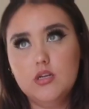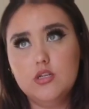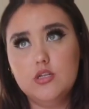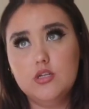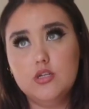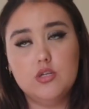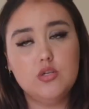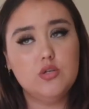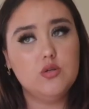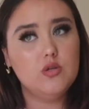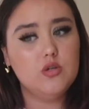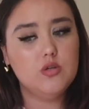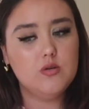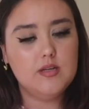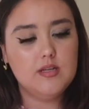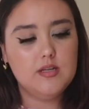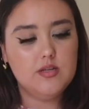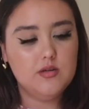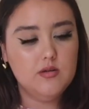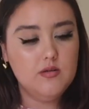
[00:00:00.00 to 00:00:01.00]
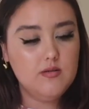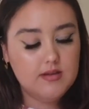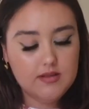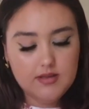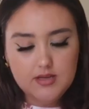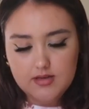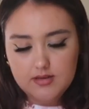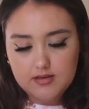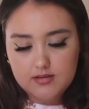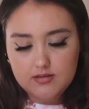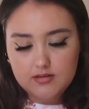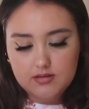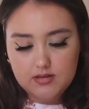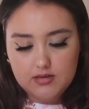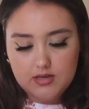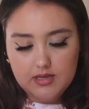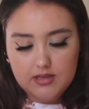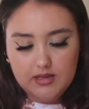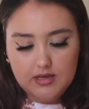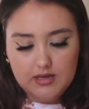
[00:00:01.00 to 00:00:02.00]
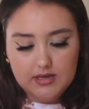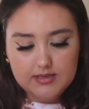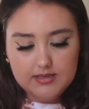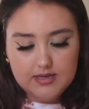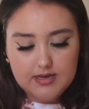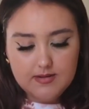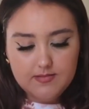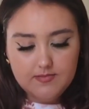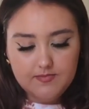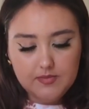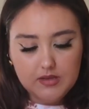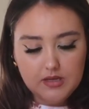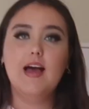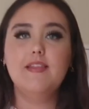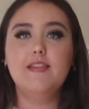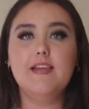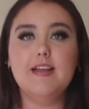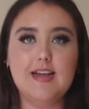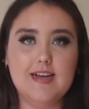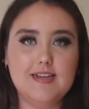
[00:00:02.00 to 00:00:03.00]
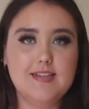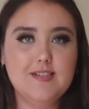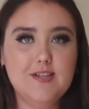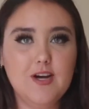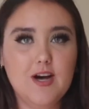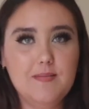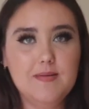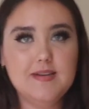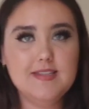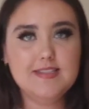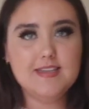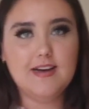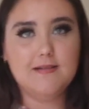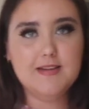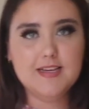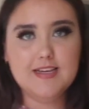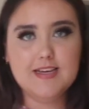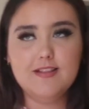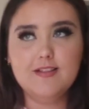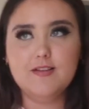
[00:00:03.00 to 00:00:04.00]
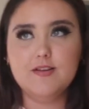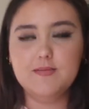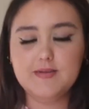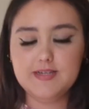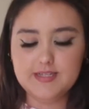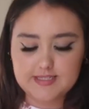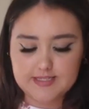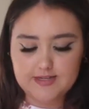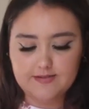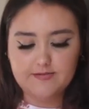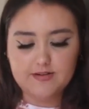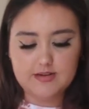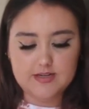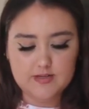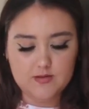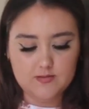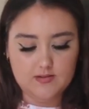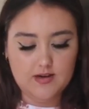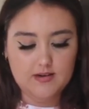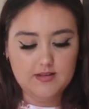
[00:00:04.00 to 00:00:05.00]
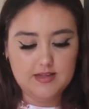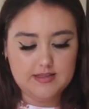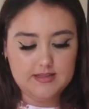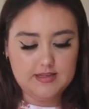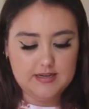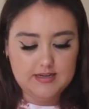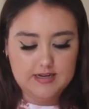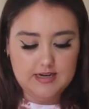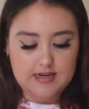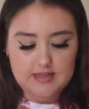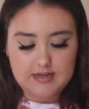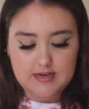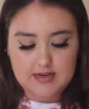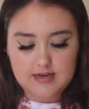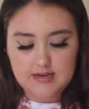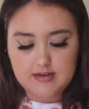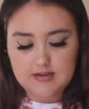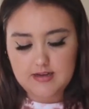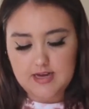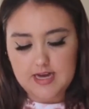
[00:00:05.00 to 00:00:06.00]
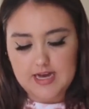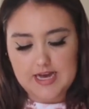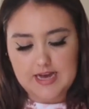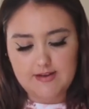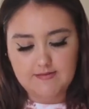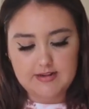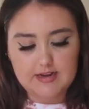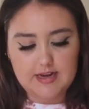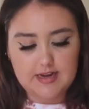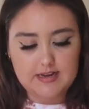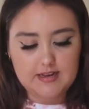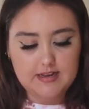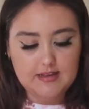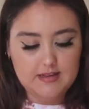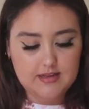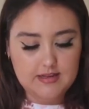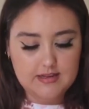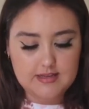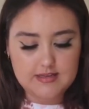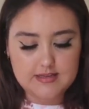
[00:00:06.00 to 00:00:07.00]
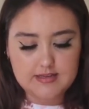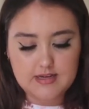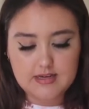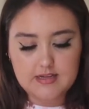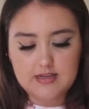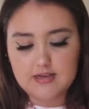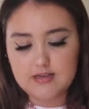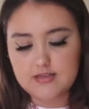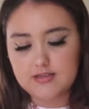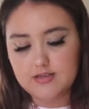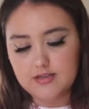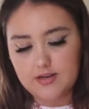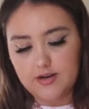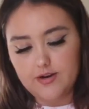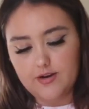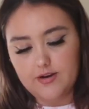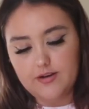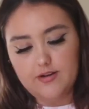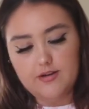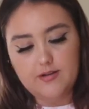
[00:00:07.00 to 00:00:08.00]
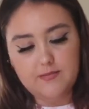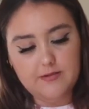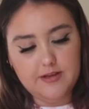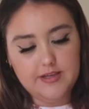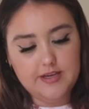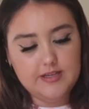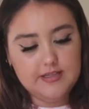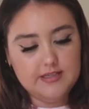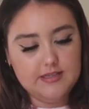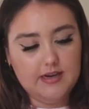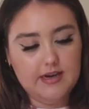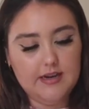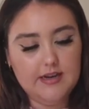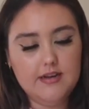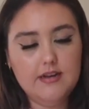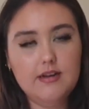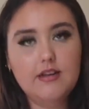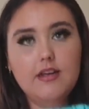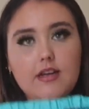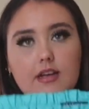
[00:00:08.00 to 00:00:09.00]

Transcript: to 22, I think I said. The next top is something a little bit different as well, like the color. I haven't had anything this color, so I'm really excited.